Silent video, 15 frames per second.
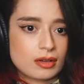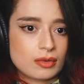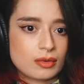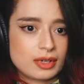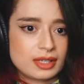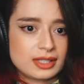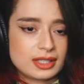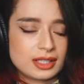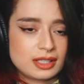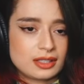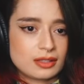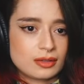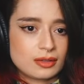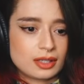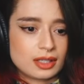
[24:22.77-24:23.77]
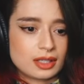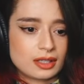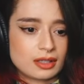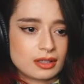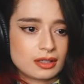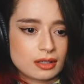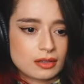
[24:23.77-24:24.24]
What is he doing?
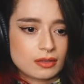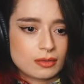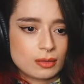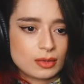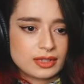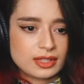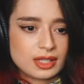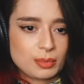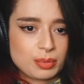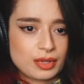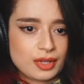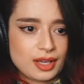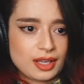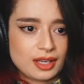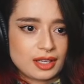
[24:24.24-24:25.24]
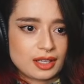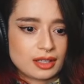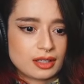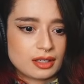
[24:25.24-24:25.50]
What's he planning?